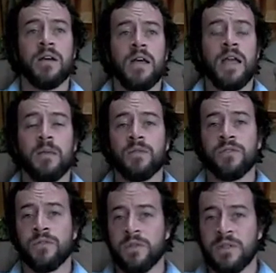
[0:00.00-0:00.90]
able
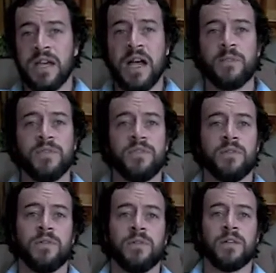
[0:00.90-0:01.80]
to adapt
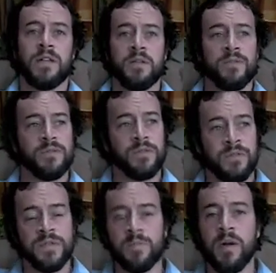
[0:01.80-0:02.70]
to and able to
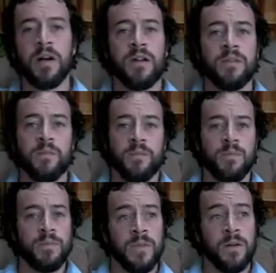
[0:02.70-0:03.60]
respond,
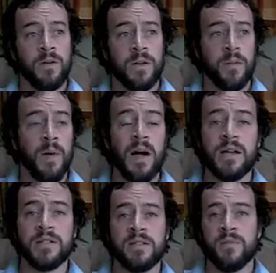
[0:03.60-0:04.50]
in a
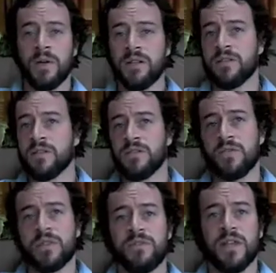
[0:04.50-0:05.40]
positive way to the
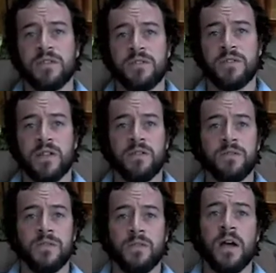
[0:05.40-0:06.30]
stress factors that you
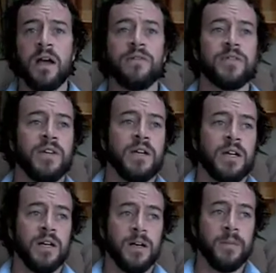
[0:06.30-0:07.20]
do have.
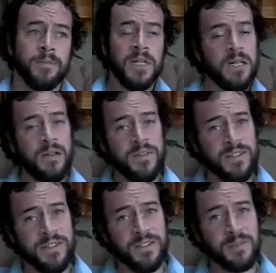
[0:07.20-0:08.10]
And
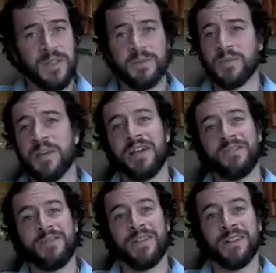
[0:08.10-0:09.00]
obviously sometimes we got to
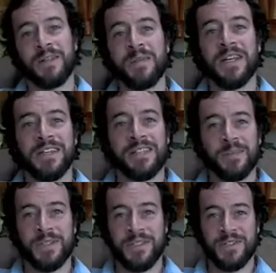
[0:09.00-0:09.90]
eliminate
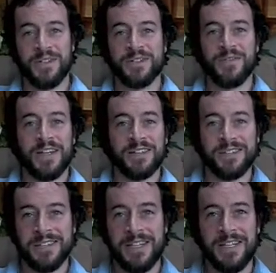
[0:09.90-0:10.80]
some of the stress
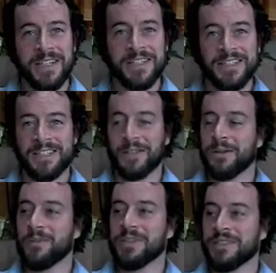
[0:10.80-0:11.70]
factors, the unnecessary
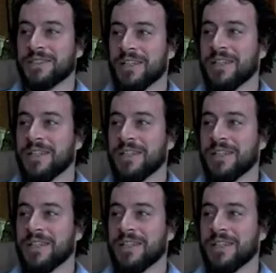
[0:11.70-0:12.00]
ones.